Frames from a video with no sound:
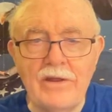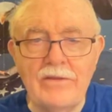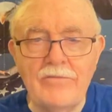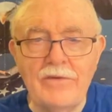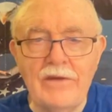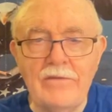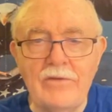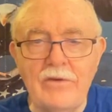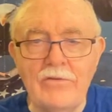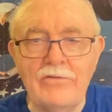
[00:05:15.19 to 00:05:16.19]
at the feet of
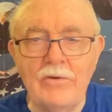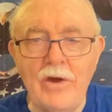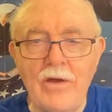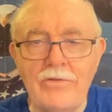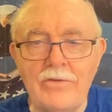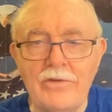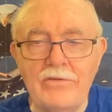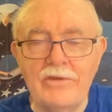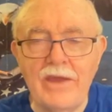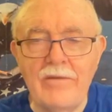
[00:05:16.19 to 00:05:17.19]
those who authored
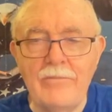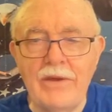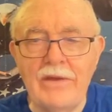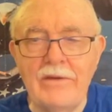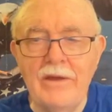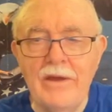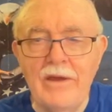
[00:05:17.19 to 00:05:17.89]
this campaign